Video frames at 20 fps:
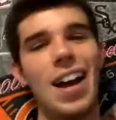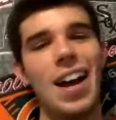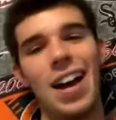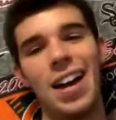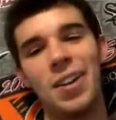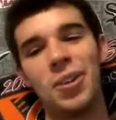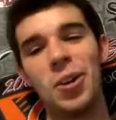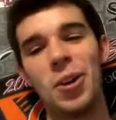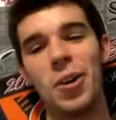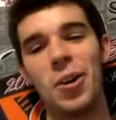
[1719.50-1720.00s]

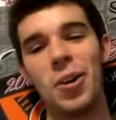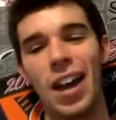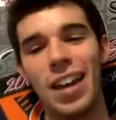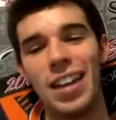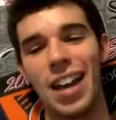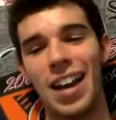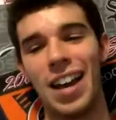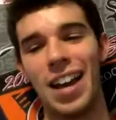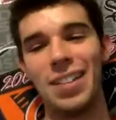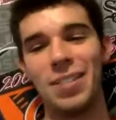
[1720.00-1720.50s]
I don't know.
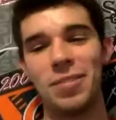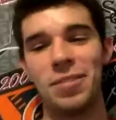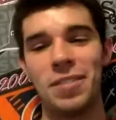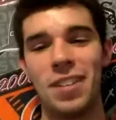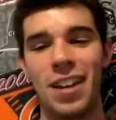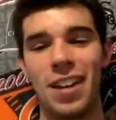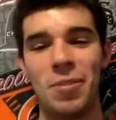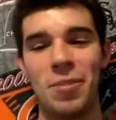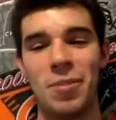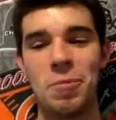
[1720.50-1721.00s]

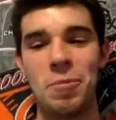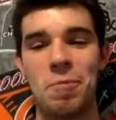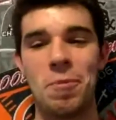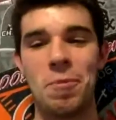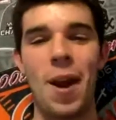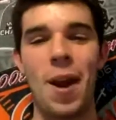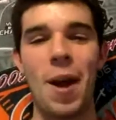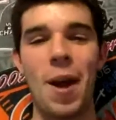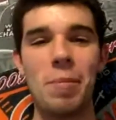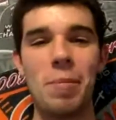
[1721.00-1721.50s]
I would
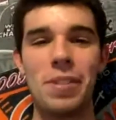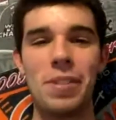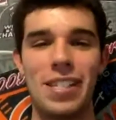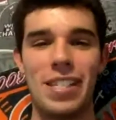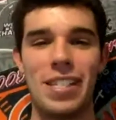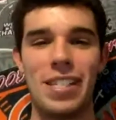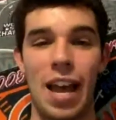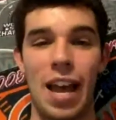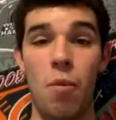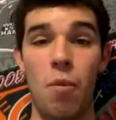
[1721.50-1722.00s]
probably
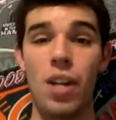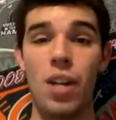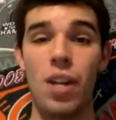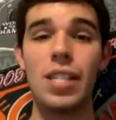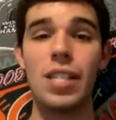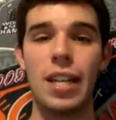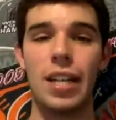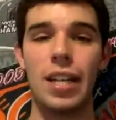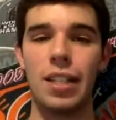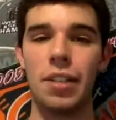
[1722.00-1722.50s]
I want to
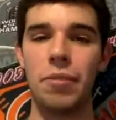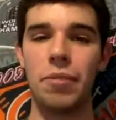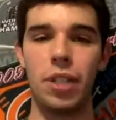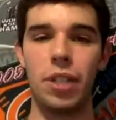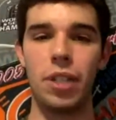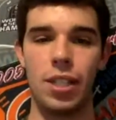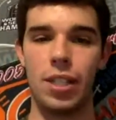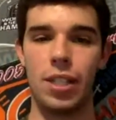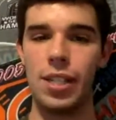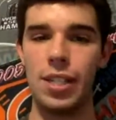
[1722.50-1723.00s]
say
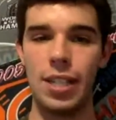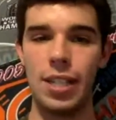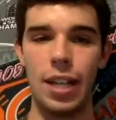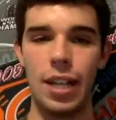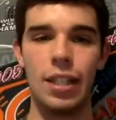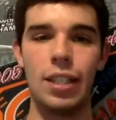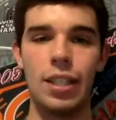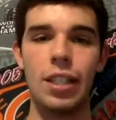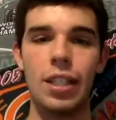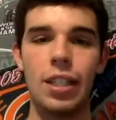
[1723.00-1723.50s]
Cleveland because he
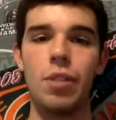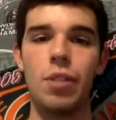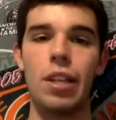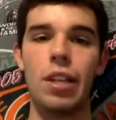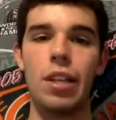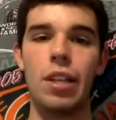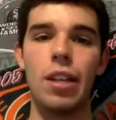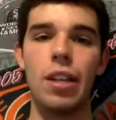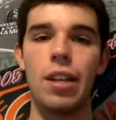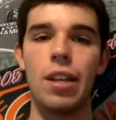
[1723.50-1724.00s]
said
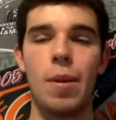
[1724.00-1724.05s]
Cleveland.